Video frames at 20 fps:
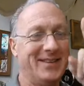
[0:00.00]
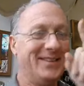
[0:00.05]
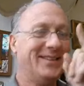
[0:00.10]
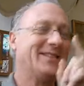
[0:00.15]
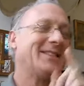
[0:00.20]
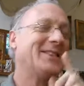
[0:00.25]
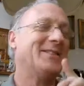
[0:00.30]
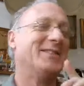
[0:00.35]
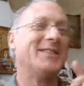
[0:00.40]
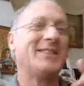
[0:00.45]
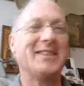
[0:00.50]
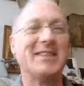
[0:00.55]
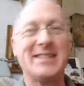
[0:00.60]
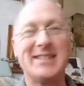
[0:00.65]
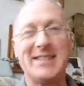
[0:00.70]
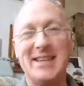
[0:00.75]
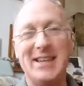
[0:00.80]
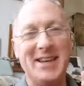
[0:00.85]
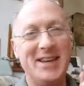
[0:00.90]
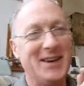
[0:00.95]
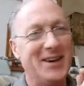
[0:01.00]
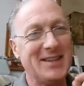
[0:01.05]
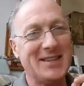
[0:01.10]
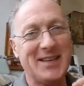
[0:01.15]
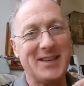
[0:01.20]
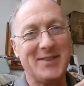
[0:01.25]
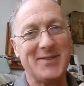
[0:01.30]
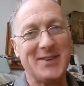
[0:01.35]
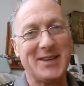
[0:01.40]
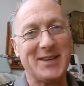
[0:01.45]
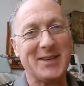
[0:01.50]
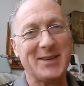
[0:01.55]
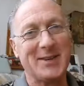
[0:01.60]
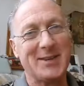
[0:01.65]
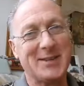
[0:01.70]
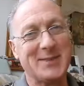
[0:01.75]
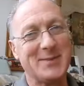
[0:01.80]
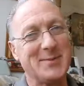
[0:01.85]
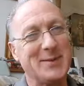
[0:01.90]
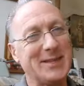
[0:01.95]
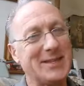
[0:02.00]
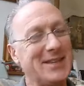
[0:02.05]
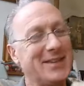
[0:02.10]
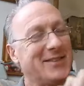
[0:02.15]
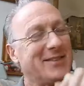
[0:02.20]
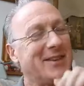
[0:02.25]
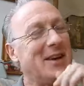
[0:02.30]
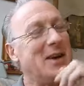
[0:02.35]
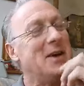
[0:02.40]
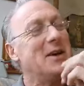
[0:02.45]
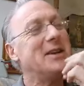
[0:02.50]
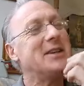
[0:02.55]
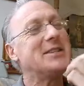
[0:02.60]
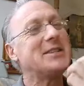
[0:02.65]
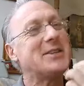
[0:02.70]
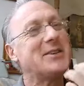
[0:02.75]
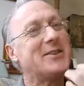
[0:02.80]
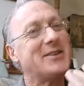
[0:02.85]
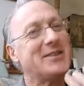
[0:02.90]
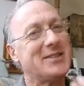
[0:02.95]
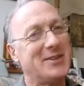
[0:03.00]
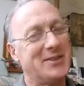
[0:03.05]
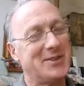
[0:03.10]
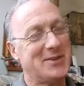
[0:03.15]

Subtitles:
So I just have a giggle to myself. Sorry.